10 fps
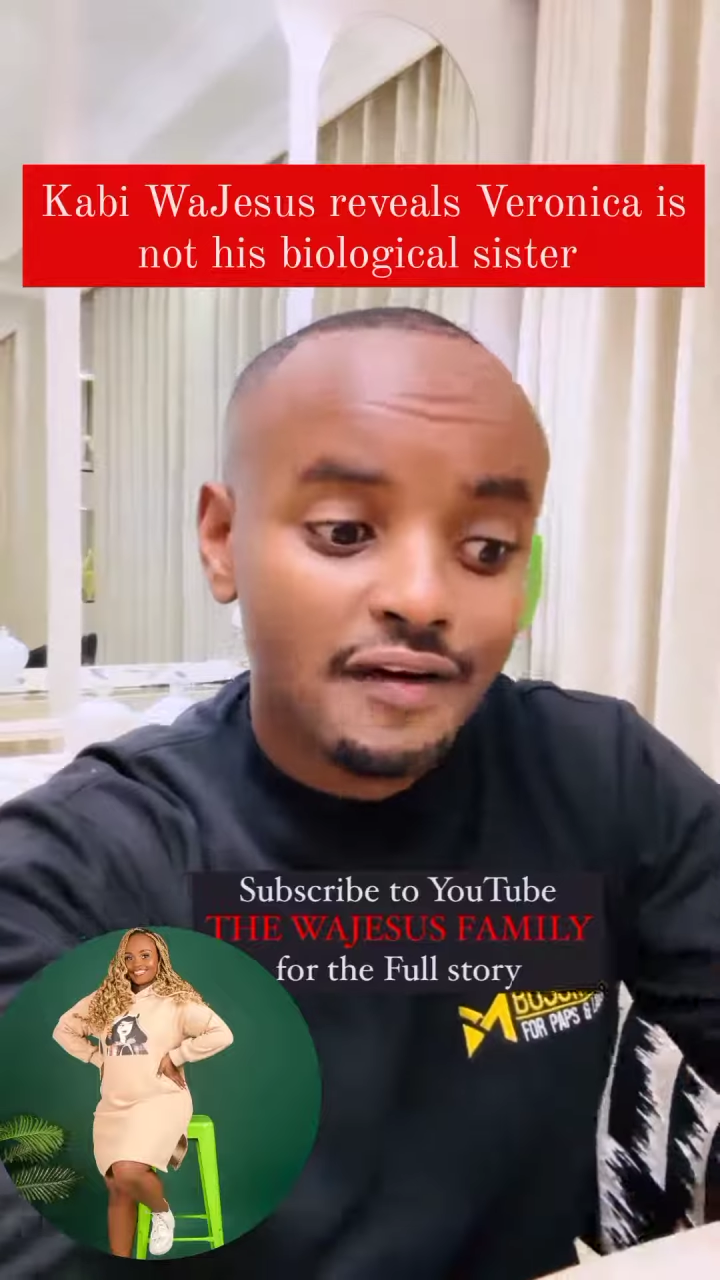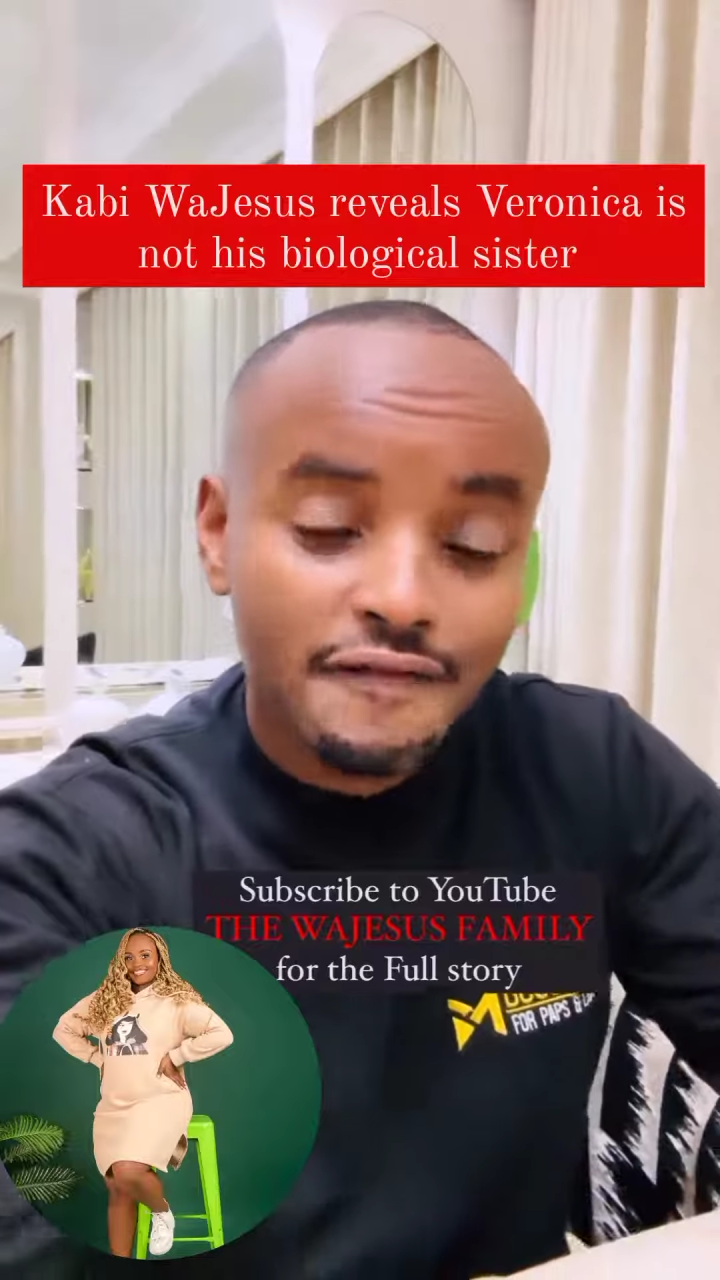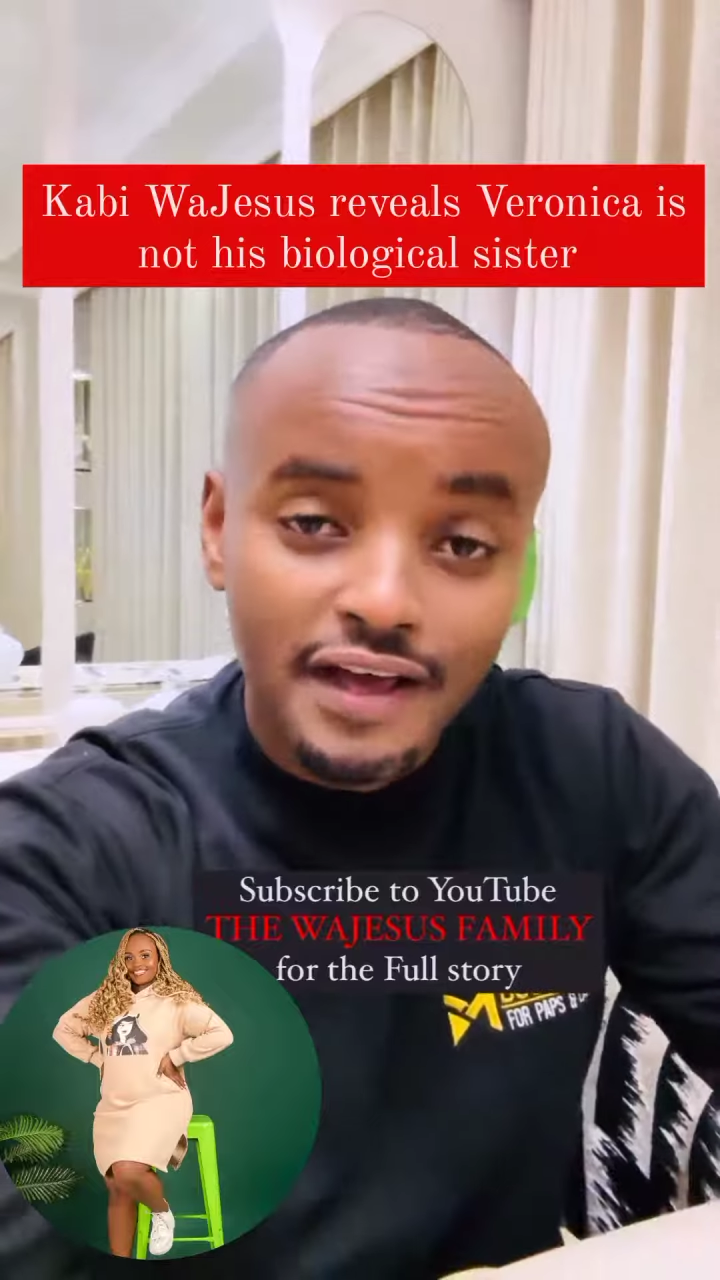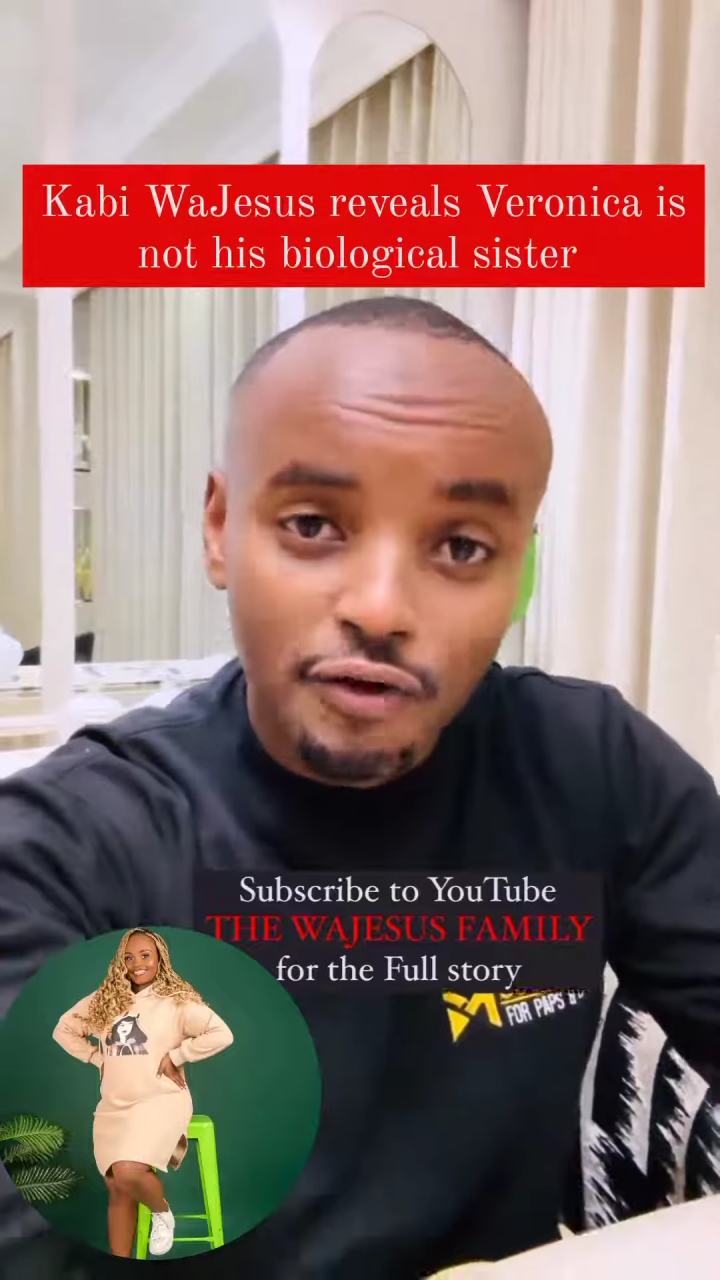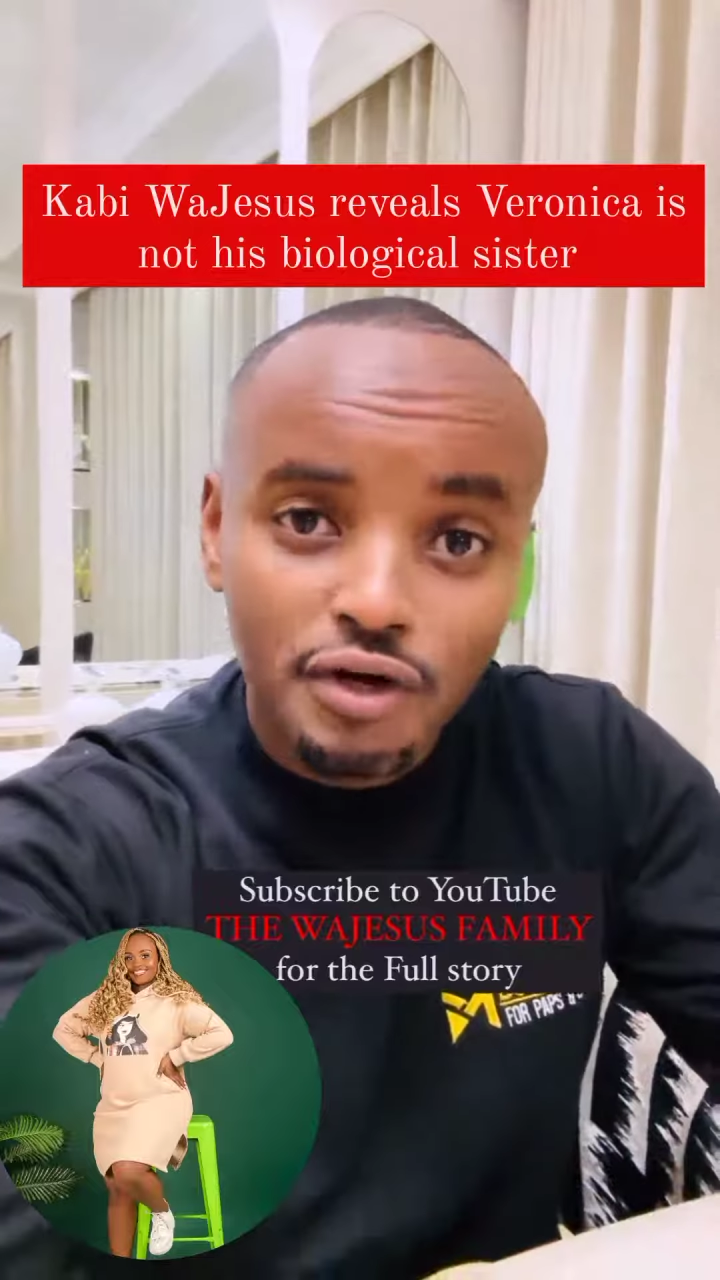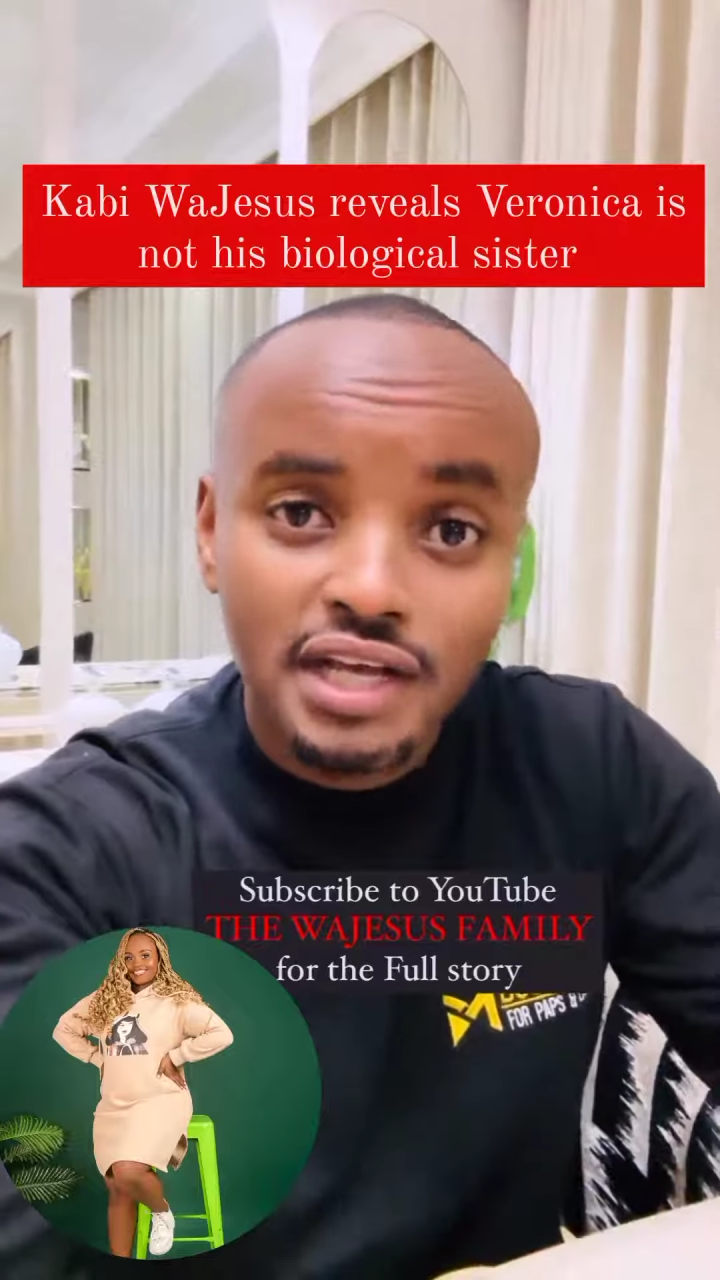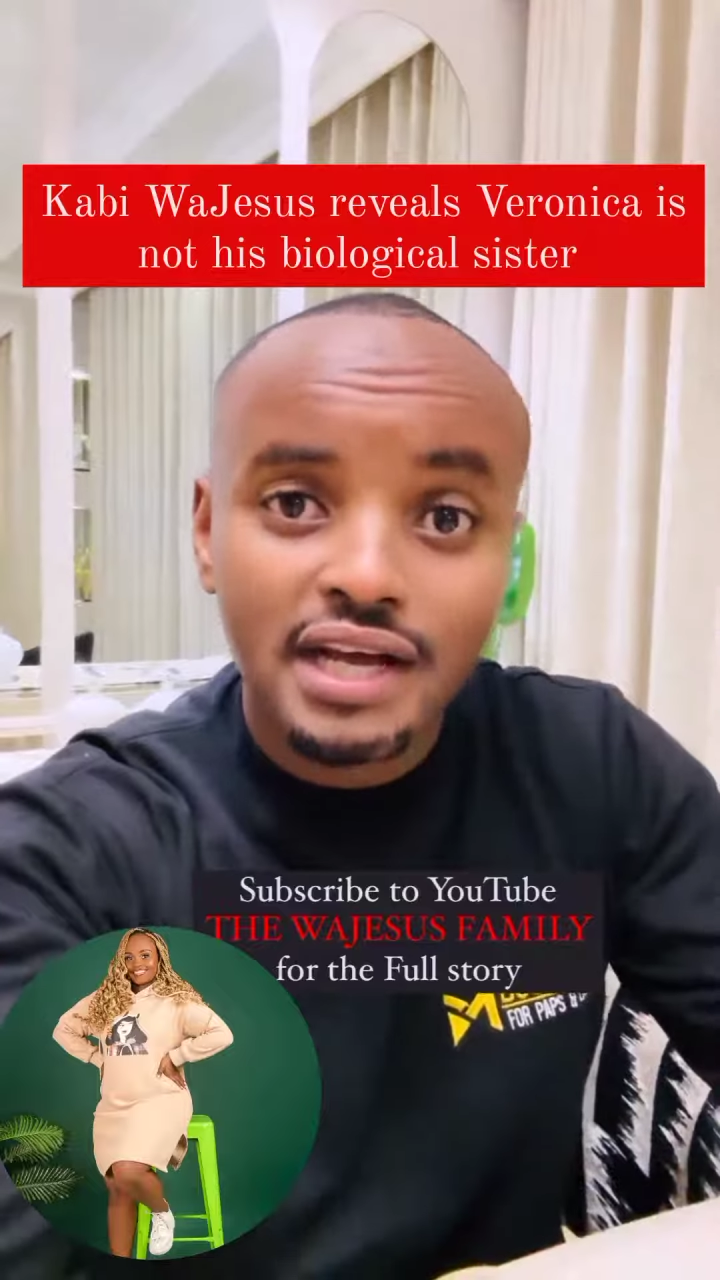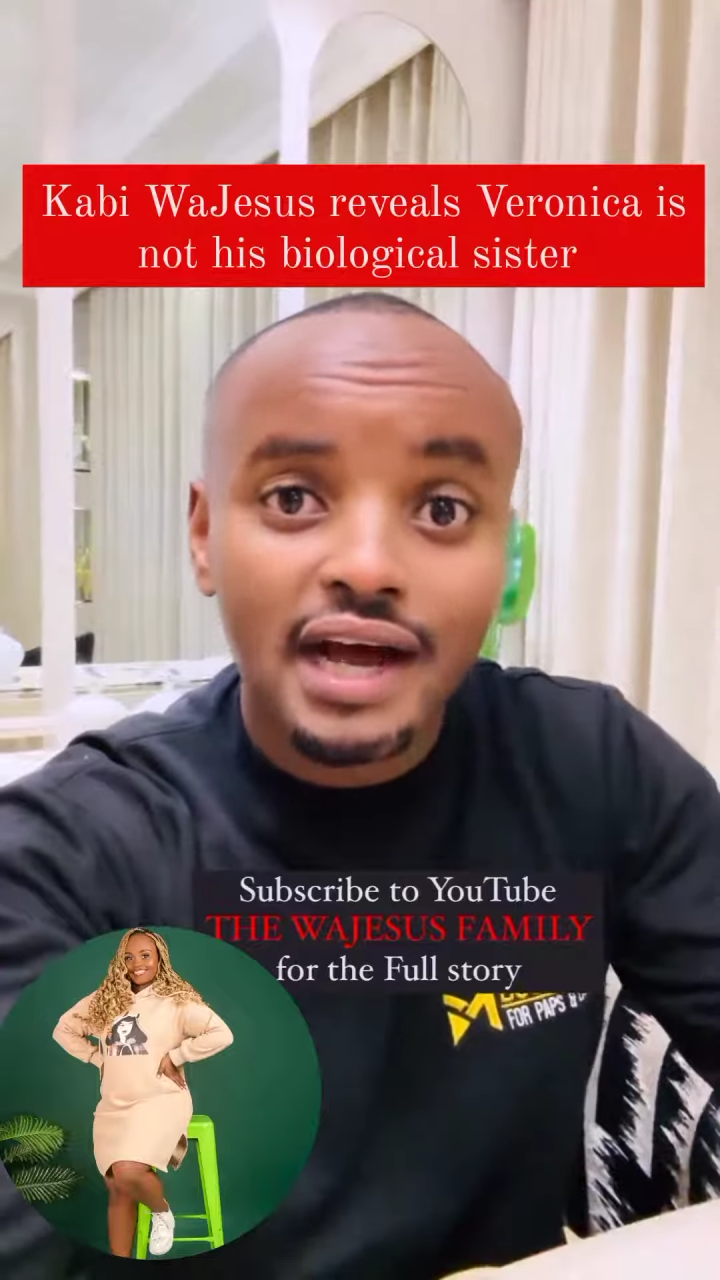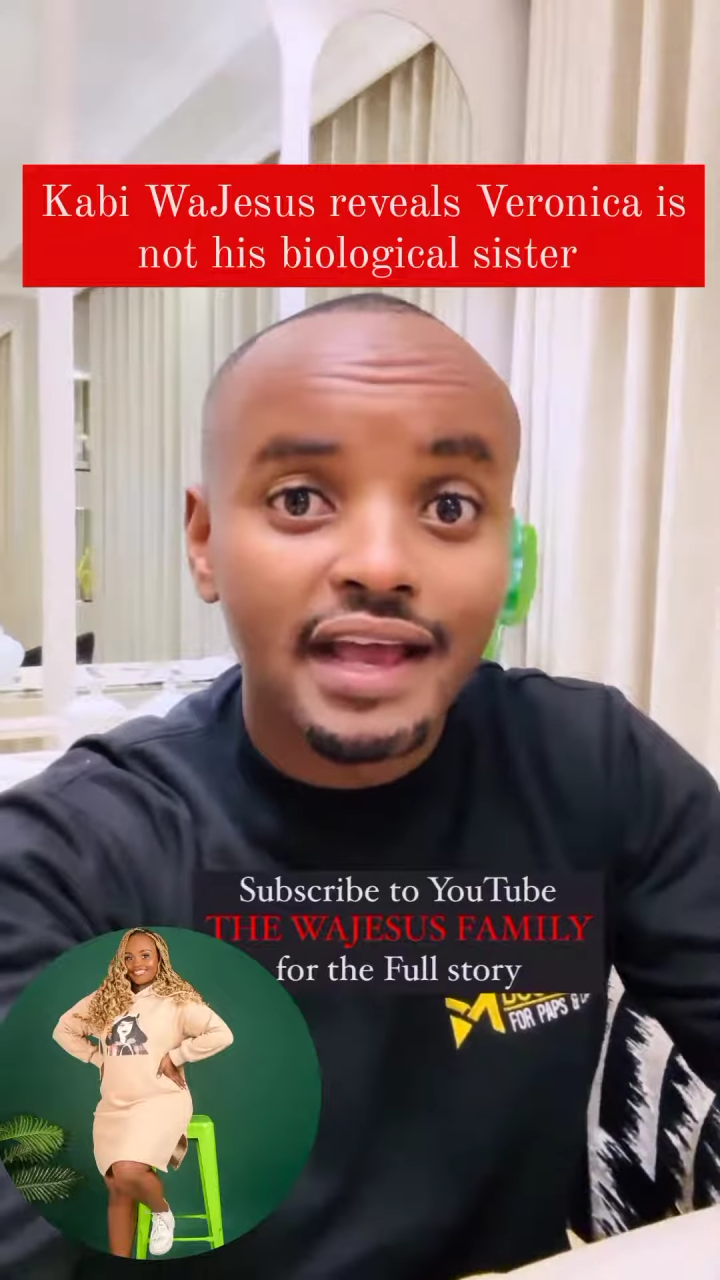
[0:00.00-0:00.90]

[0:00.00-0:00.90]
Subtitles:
Veronica